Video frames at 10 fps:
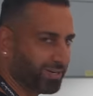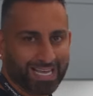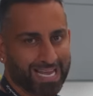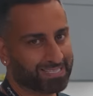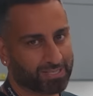not going to
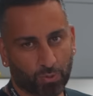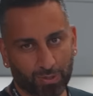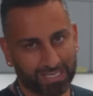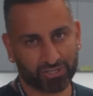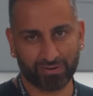get into the
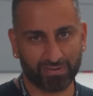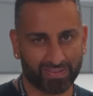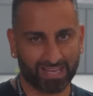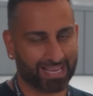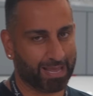Quality Street
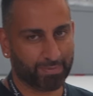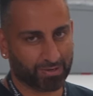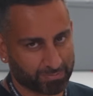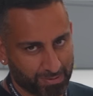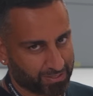thing again
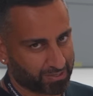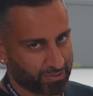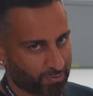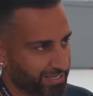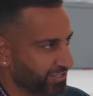because people don't know
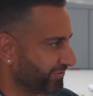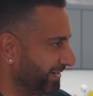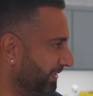who Quality Street